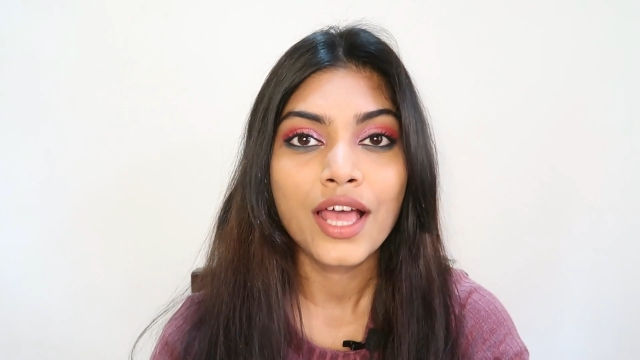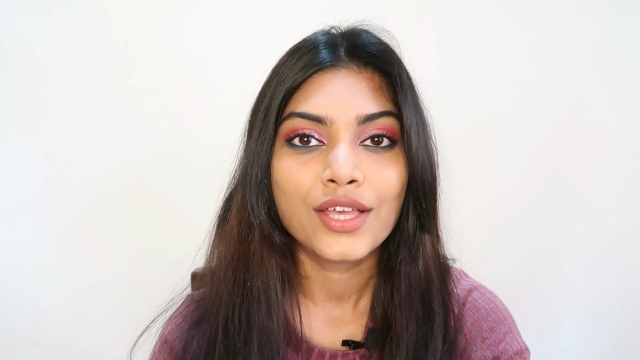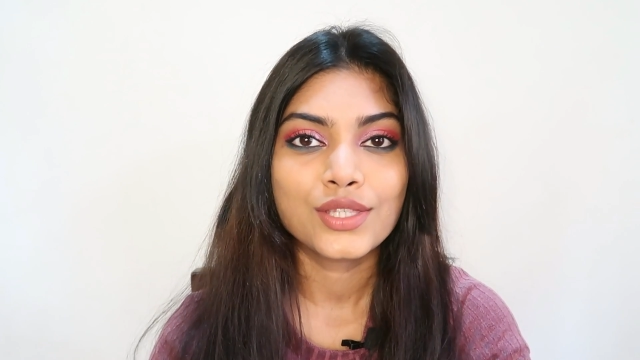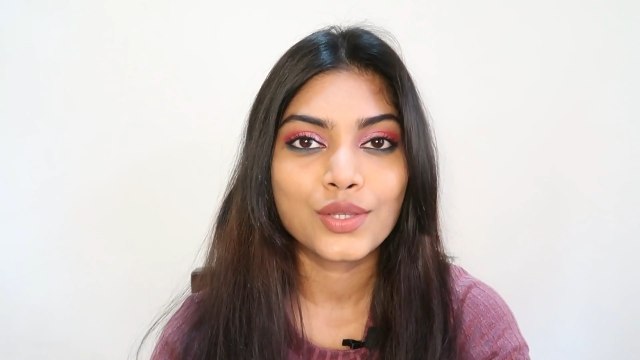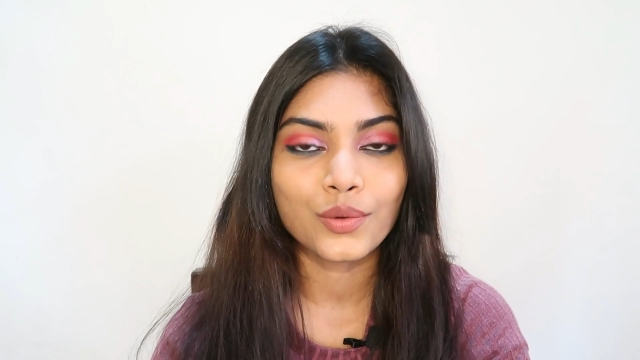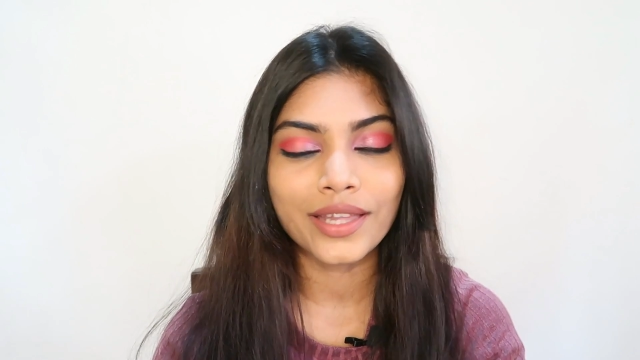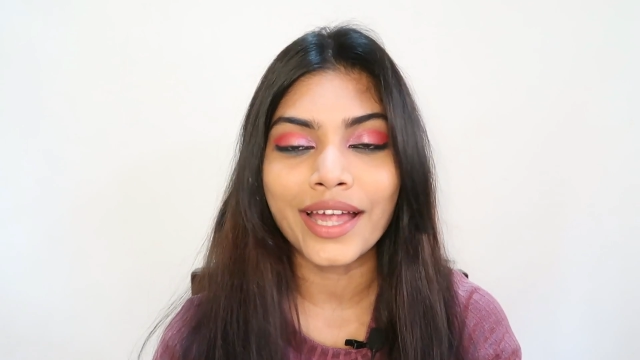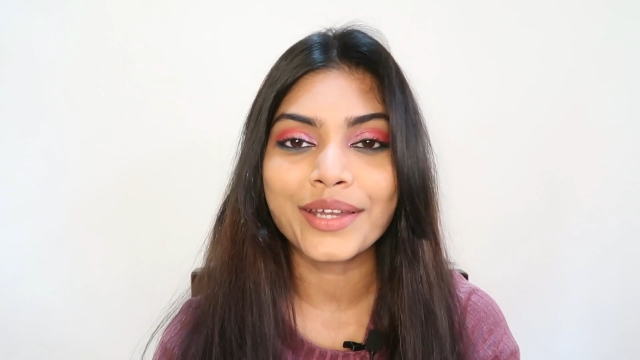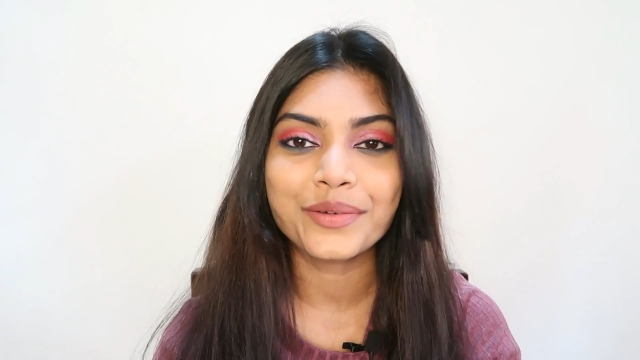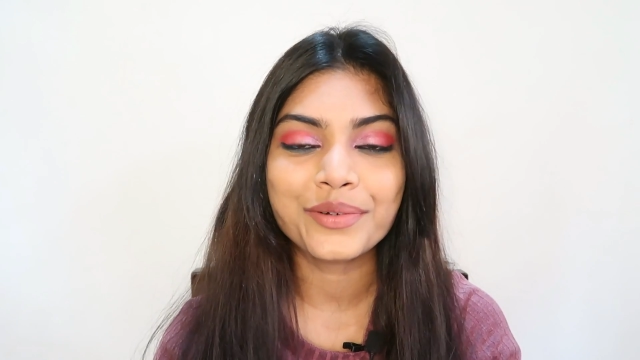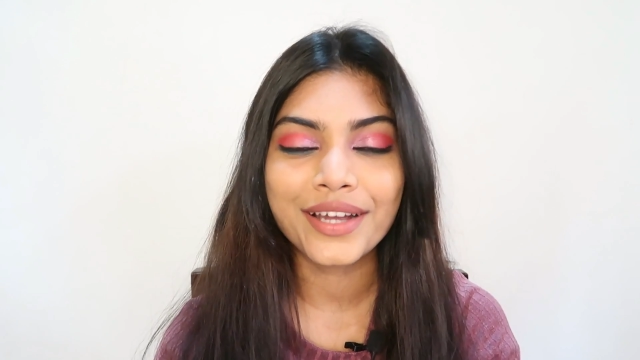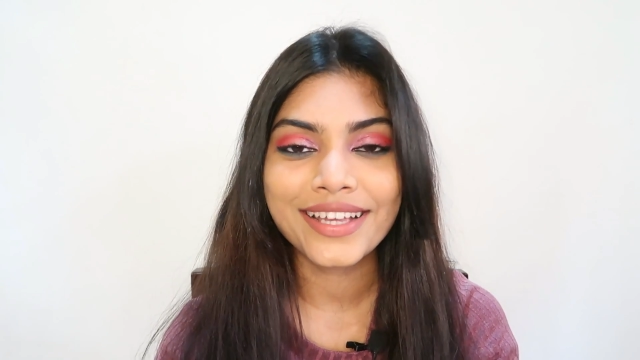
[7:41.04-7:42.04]
so that
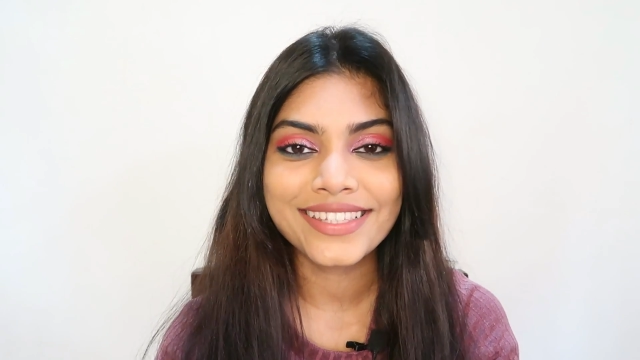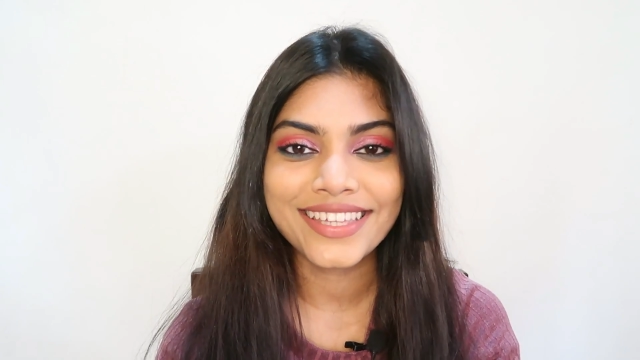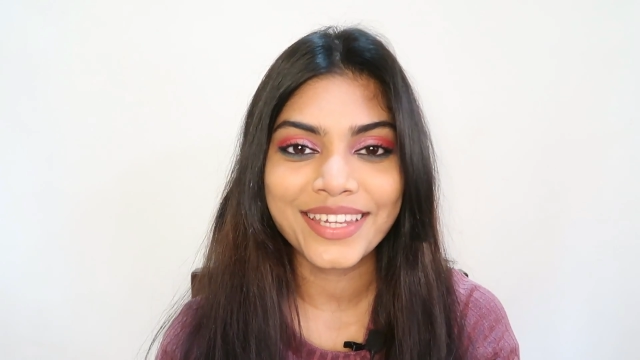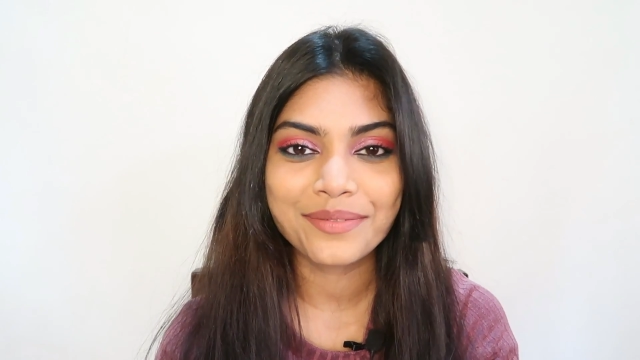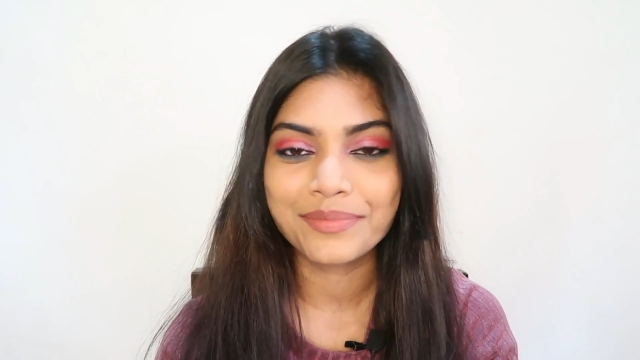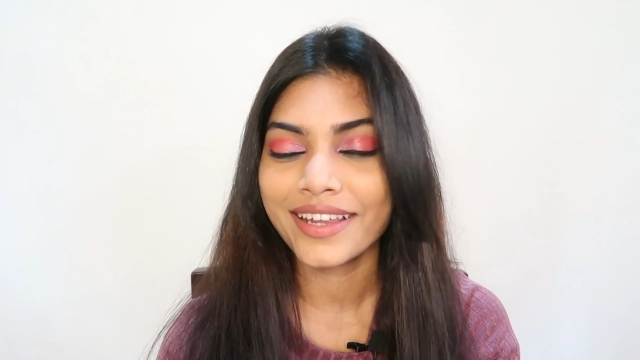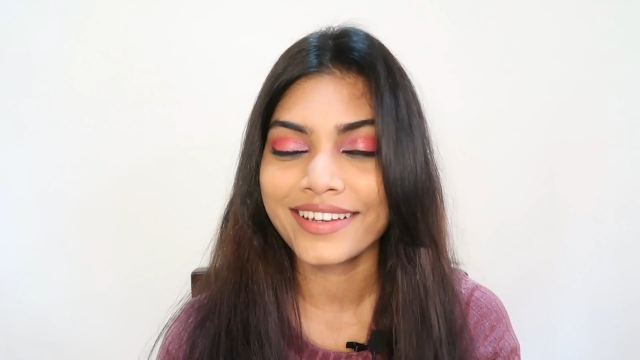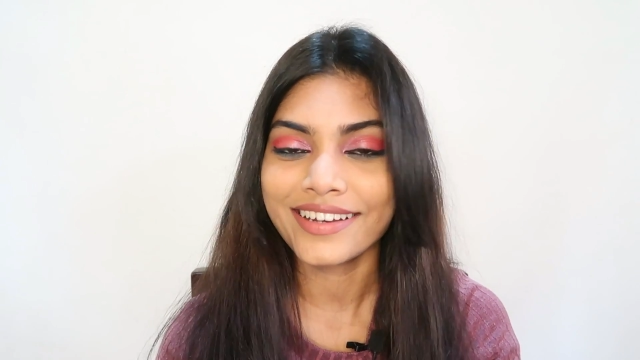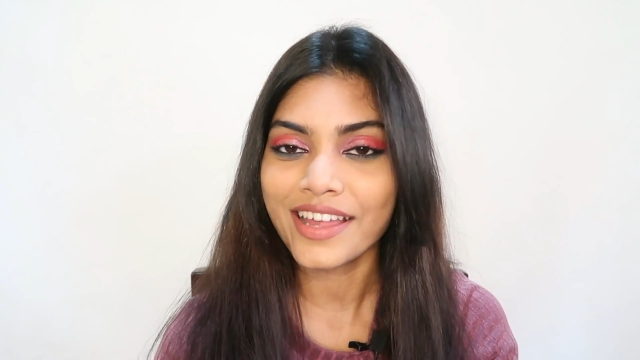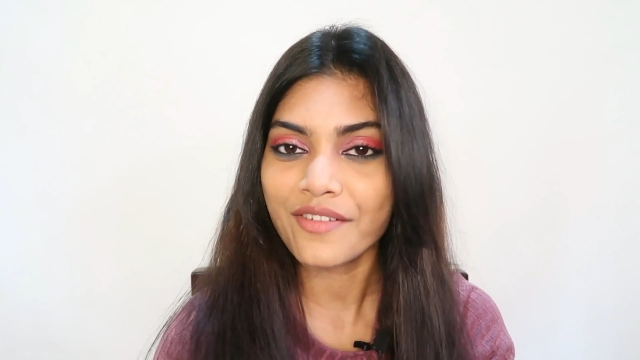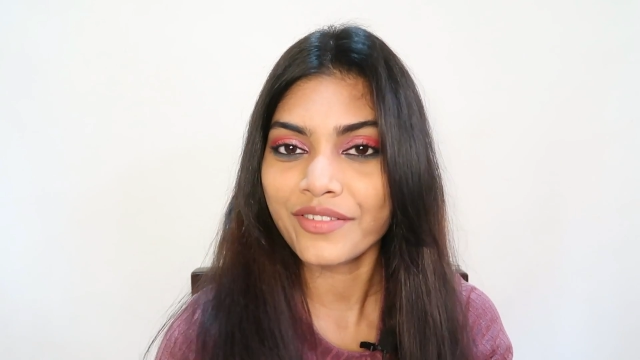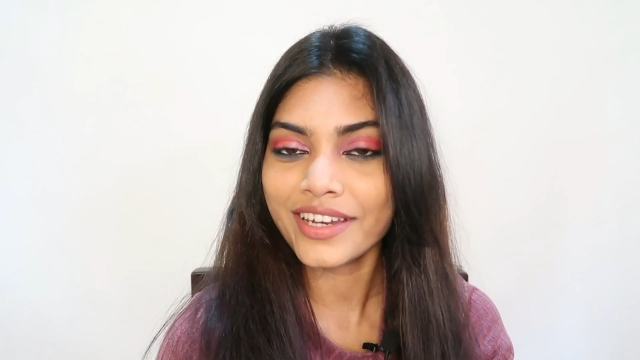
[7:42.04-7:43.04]
you guys get
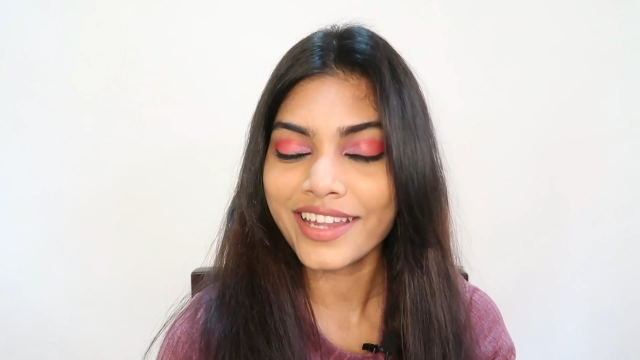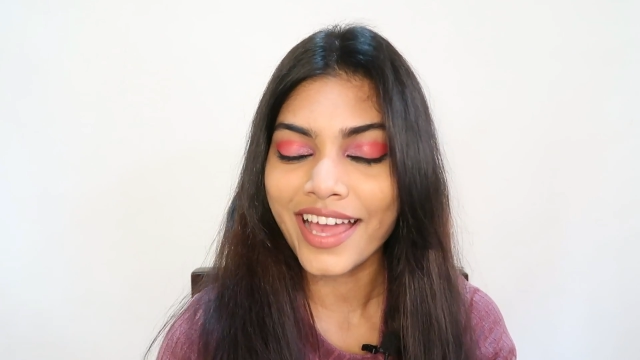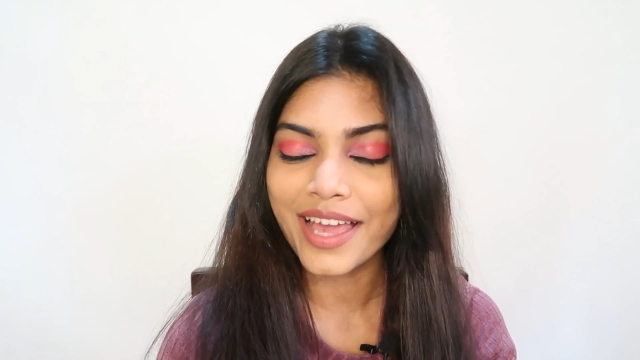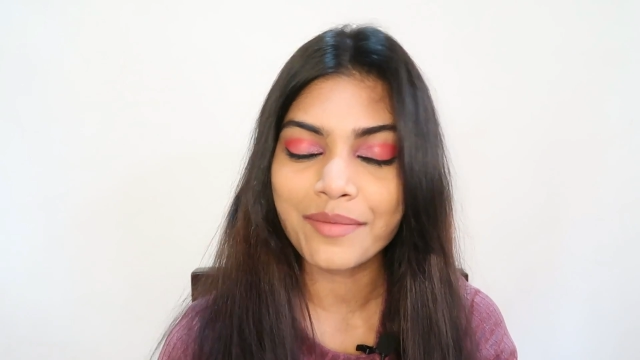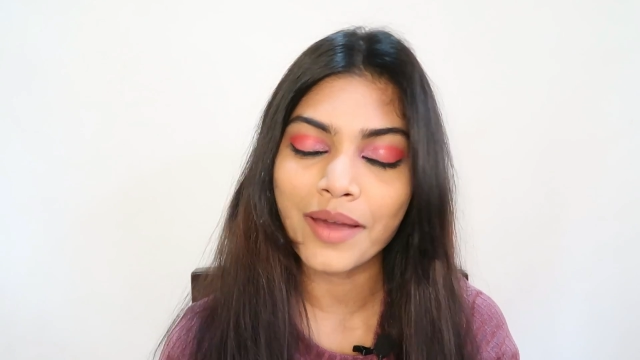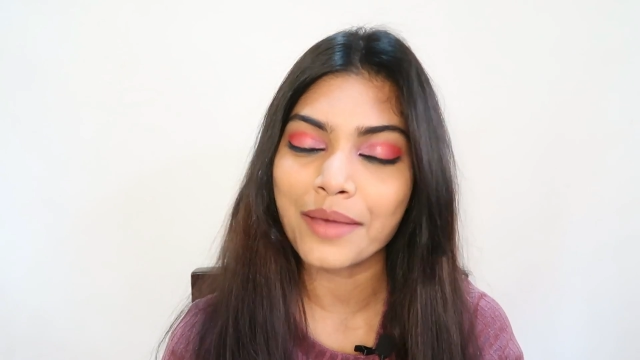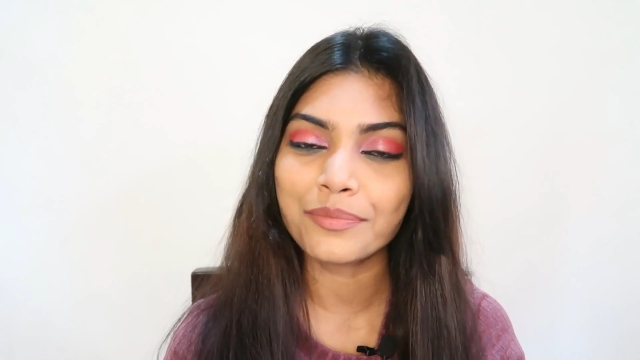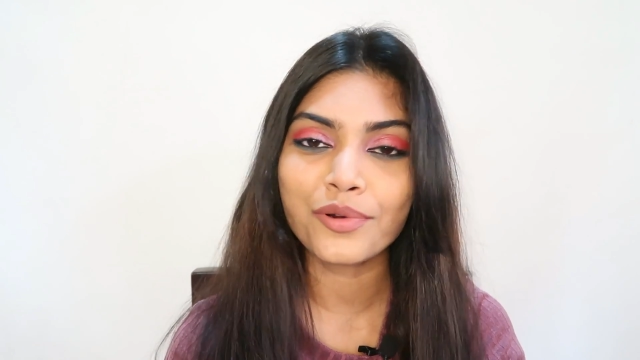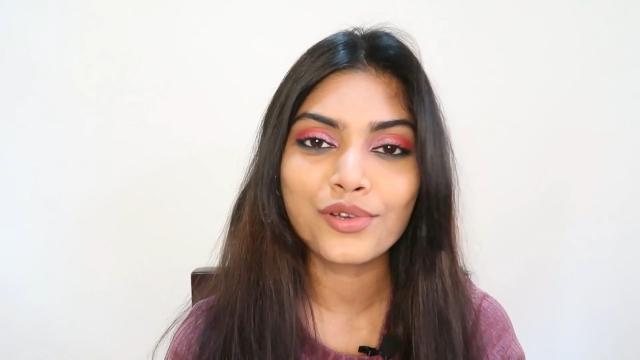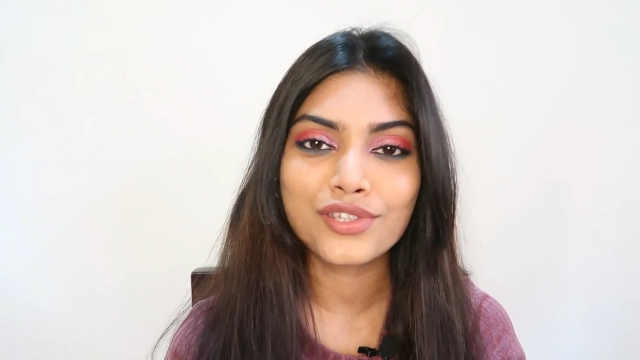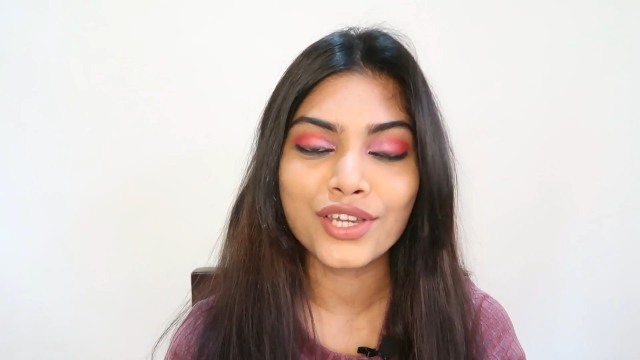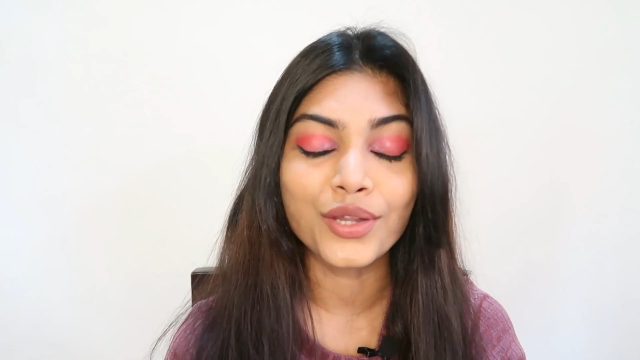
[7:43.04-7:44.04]
updated every time I
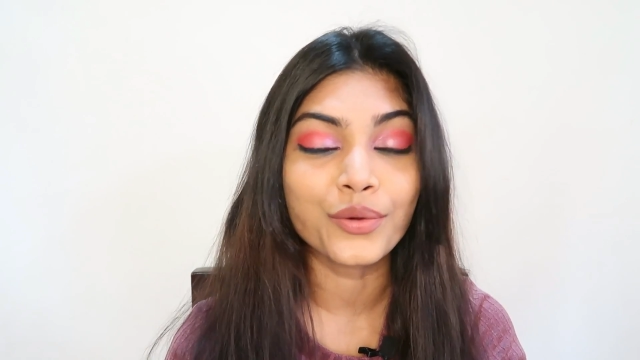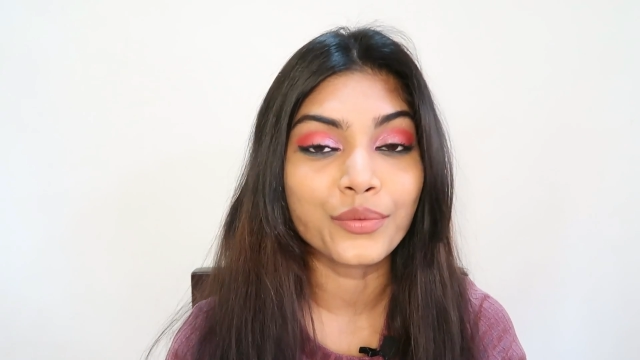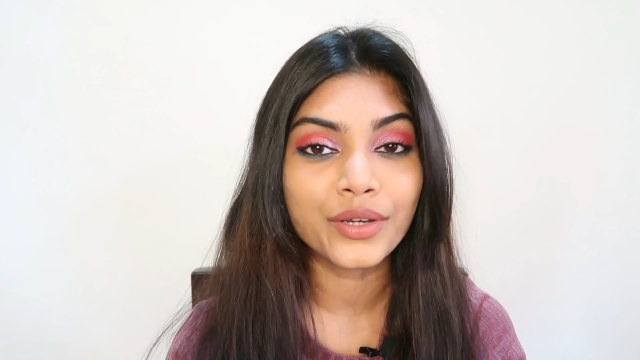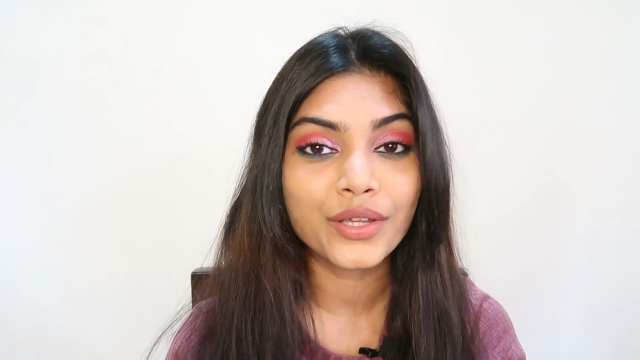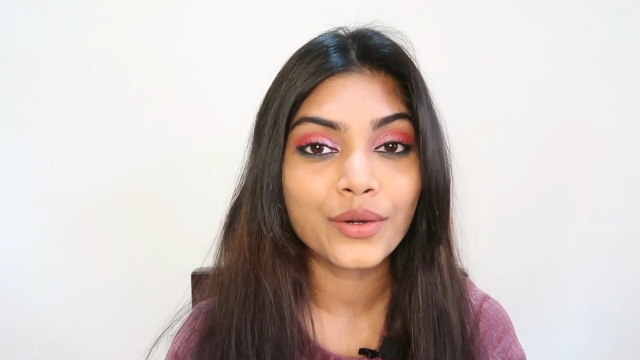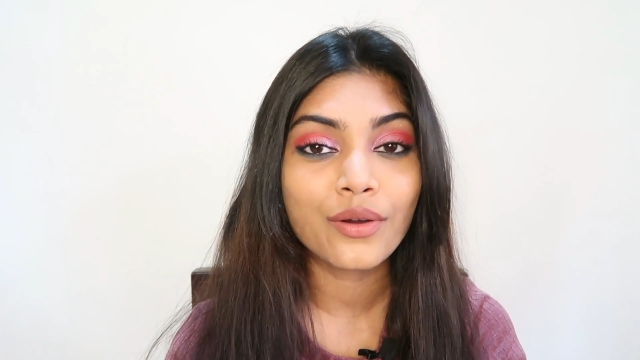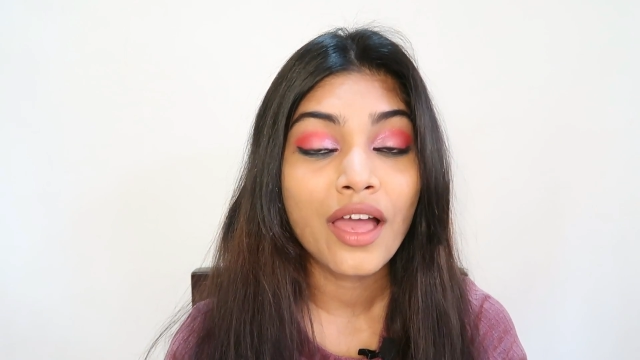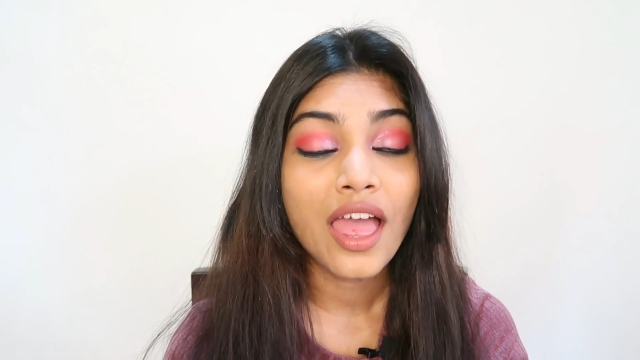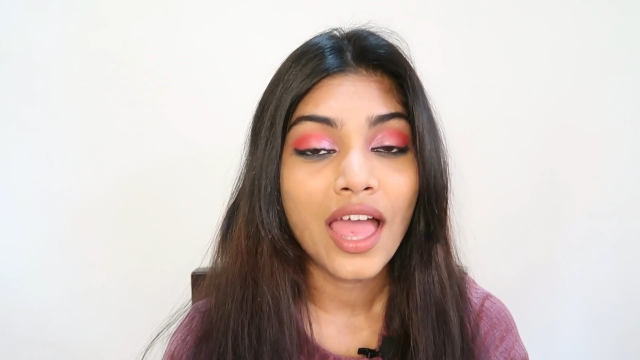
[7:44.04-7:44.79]
post a new video.